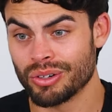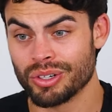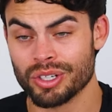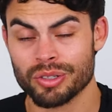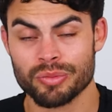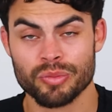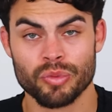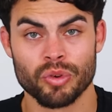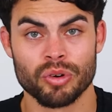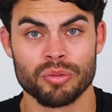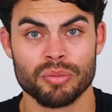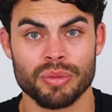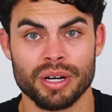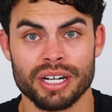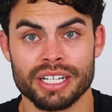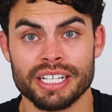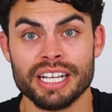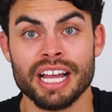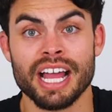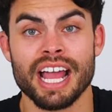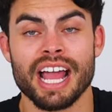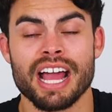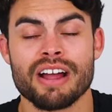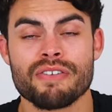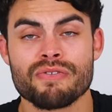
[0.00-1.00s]
earning more money.
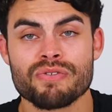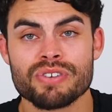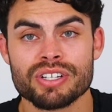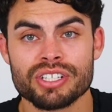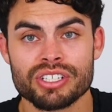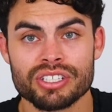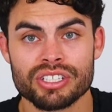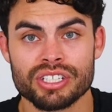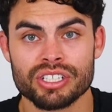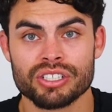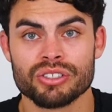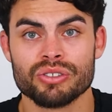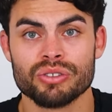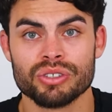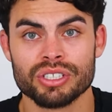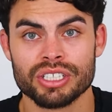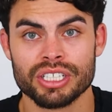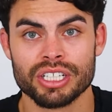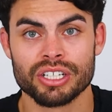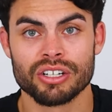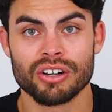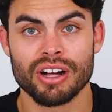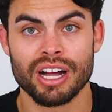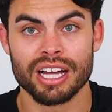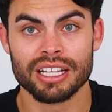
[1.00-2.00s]
Every single
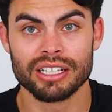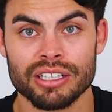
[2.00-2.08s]
year I